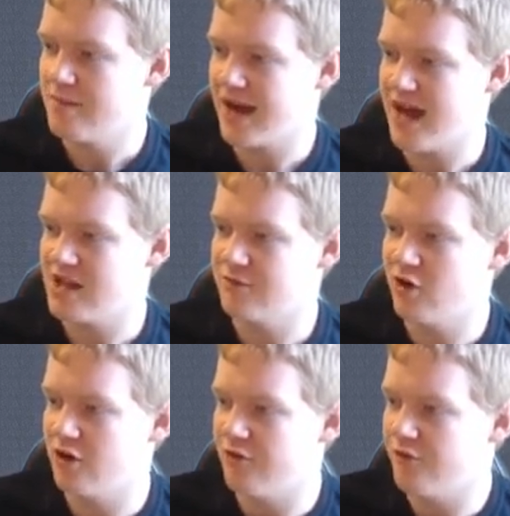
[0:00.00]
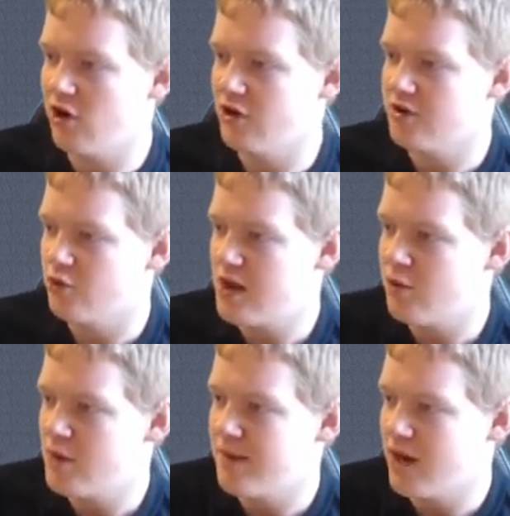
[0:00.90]
Back out to Volland. Volland, would
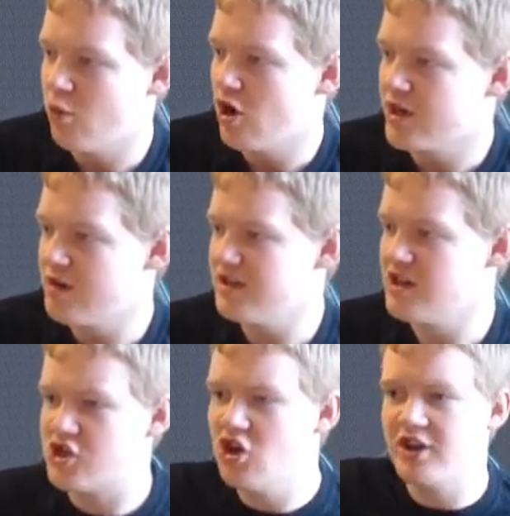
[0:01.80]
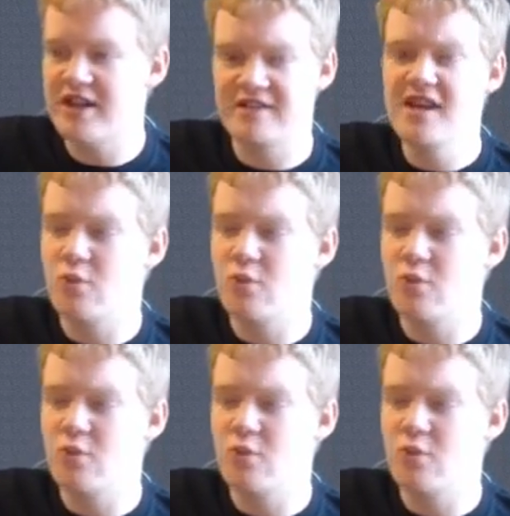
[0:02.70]
he put it back wide? No, he's had a shot and it's